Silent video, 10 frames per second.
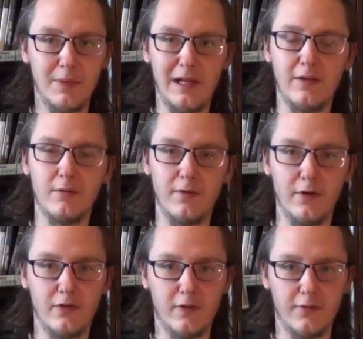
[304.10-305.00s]
platinum
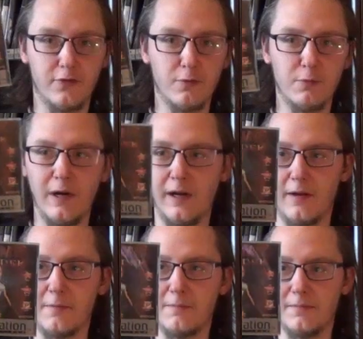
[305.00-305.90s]
version of Tomb
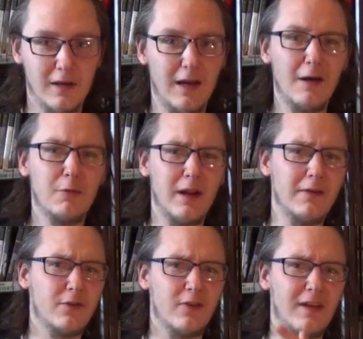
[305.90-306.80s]
Raider. I would
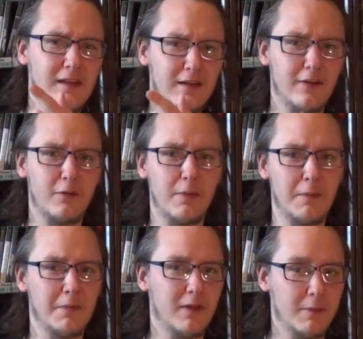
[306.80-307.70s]
have to say that this is
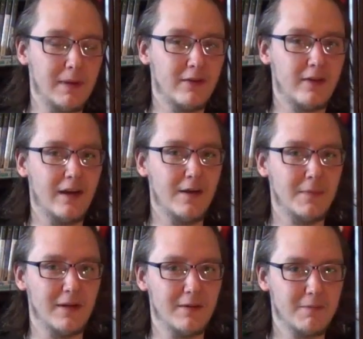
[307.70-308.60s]
probably the best
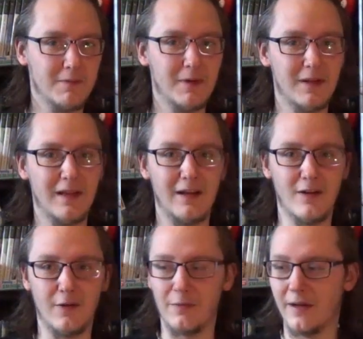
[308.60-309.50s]
game in, in that
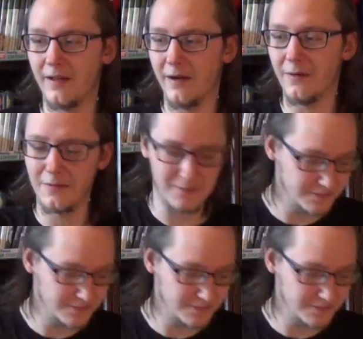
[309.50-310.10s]
lot right there.